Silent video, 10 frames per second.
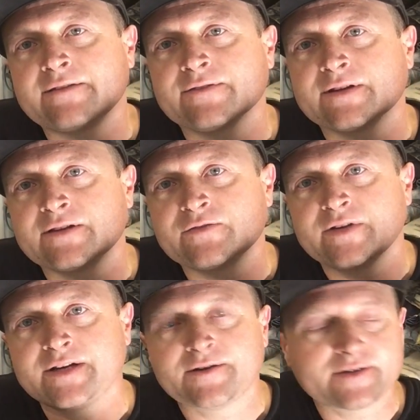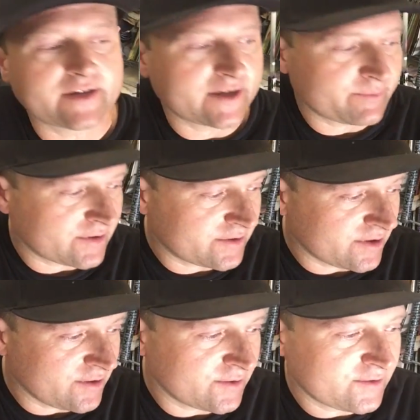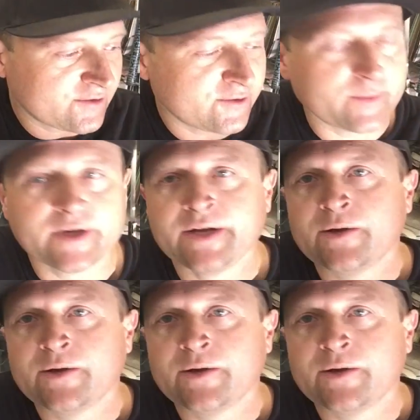for this video to upload to YouTube